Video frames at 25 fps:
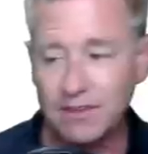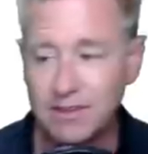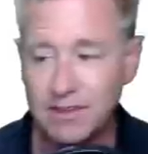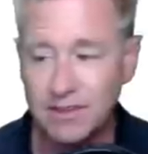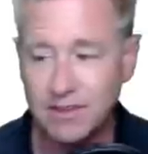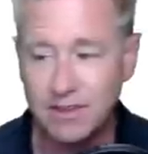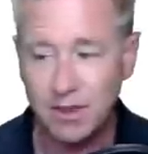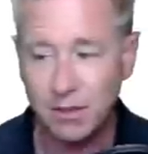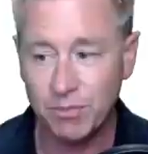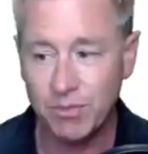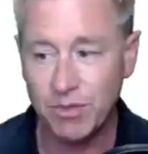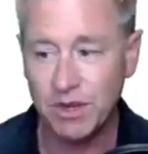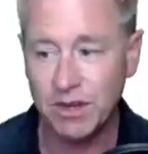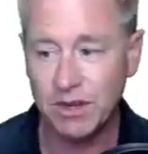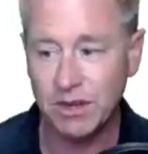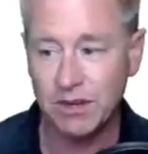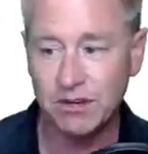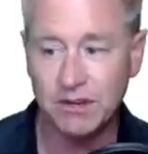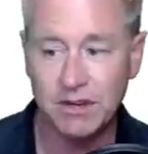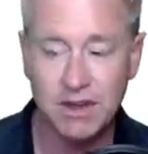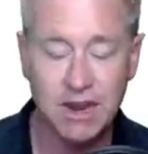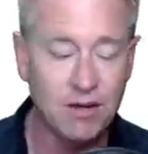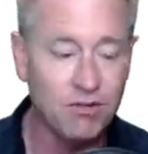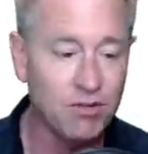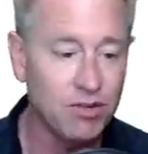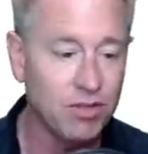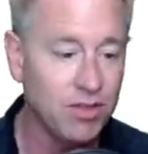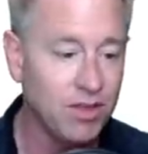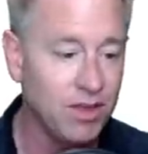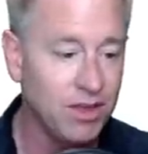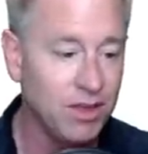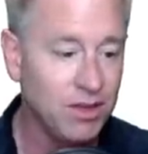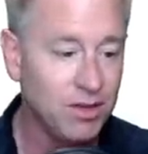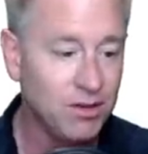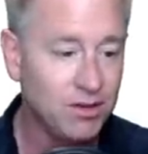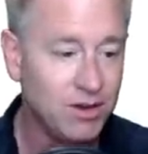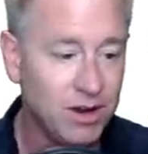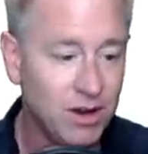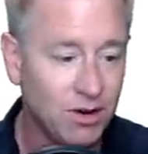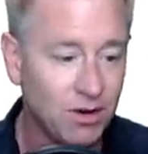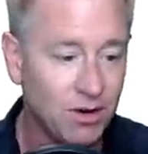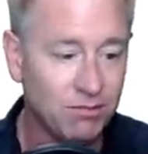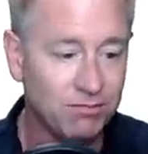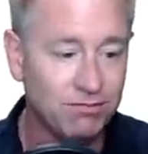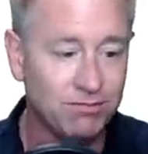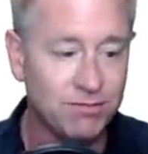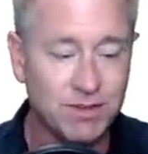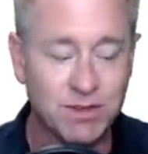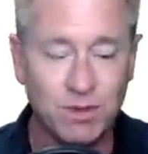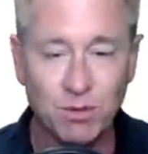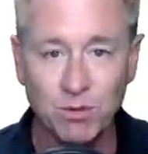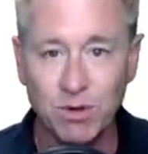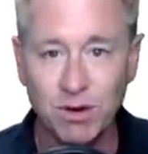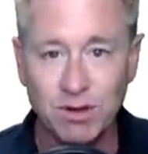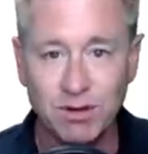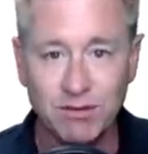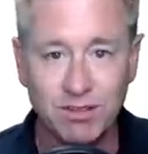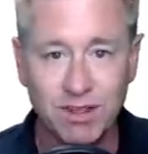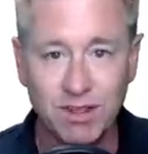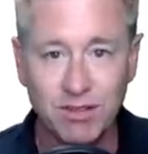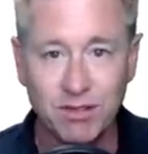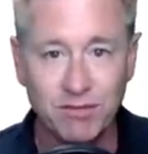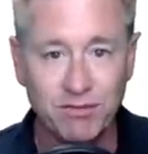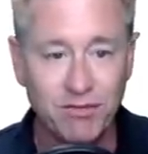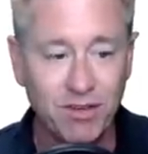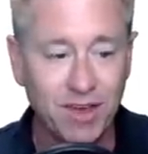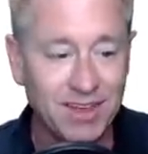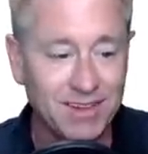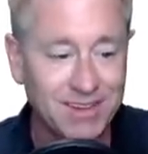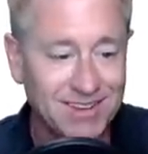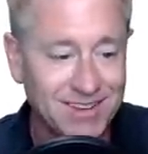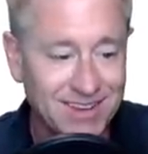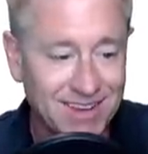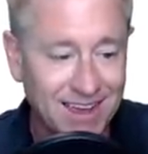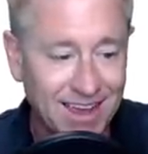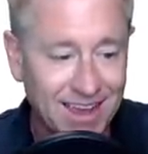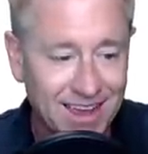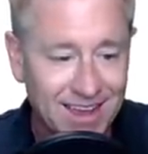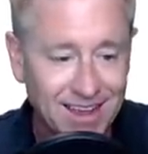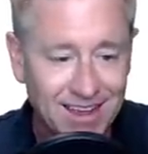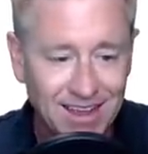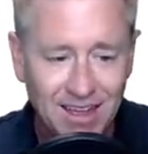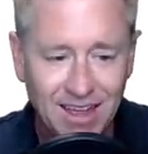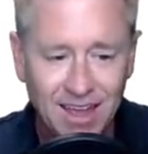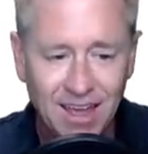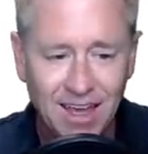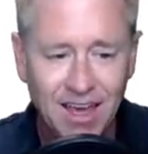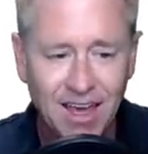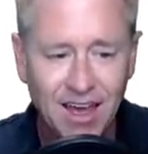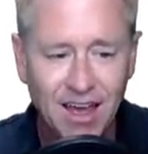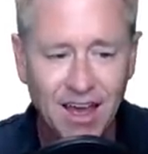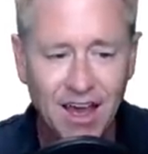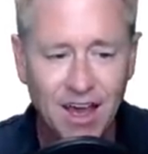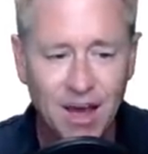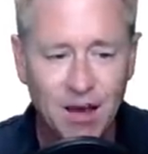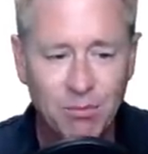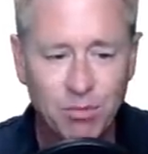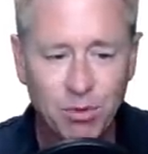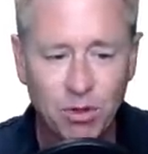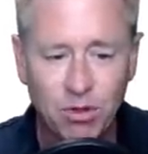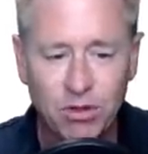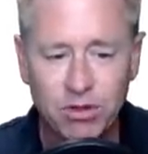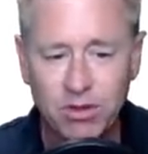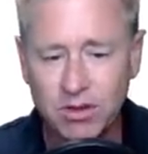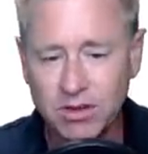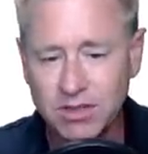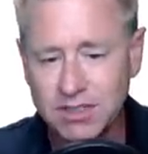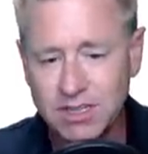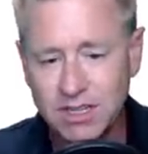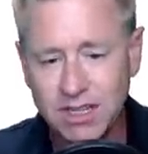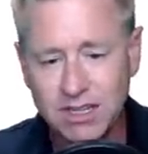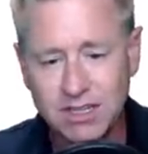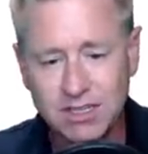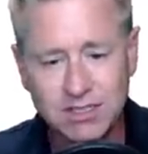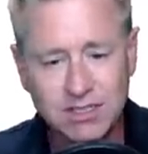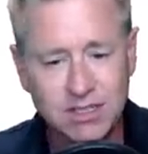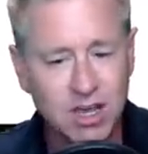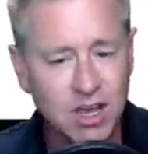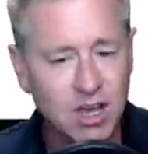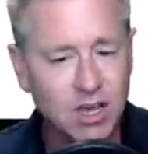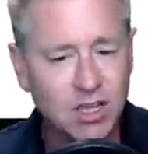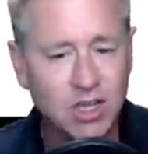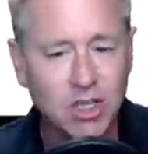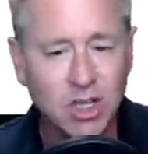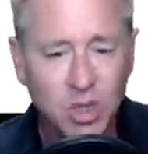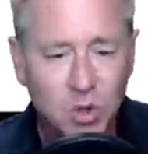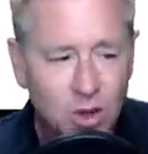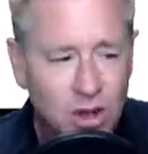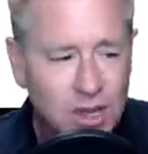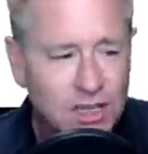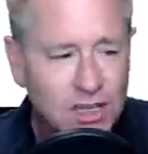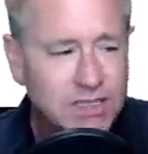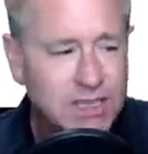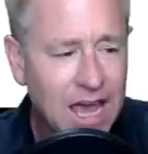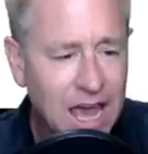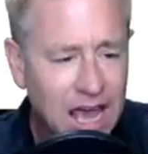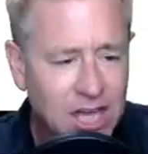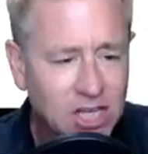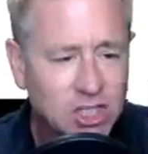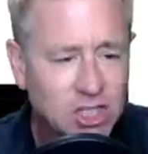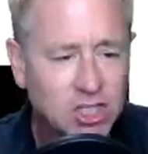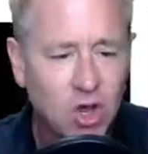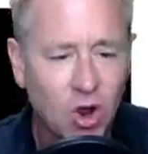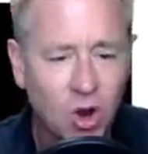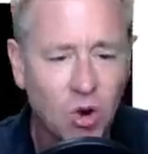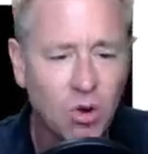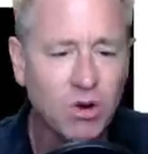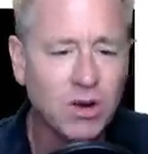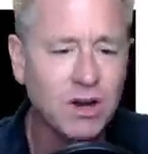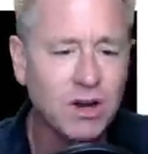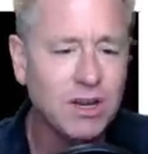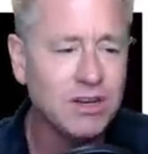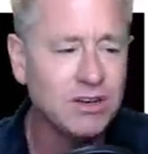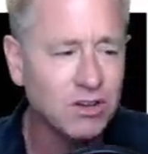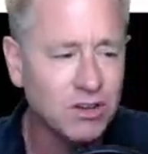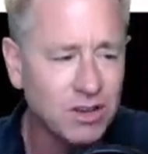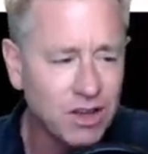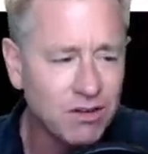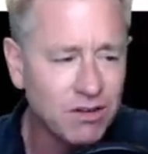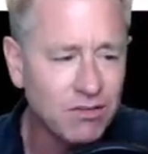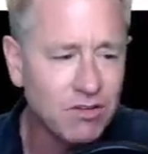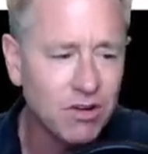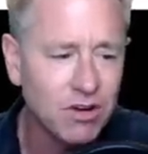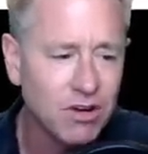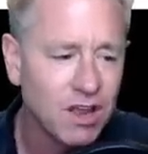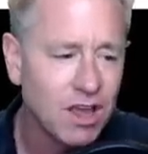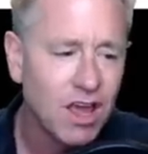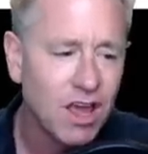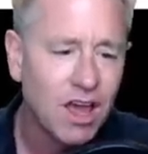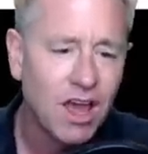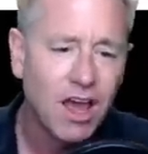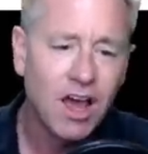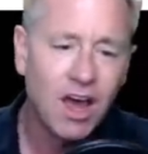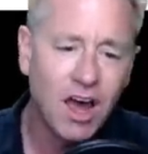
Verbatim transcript: this is something you'd never think you'd hear someone in the Fed say. Uh, Bullard says, uh, U S has already delivered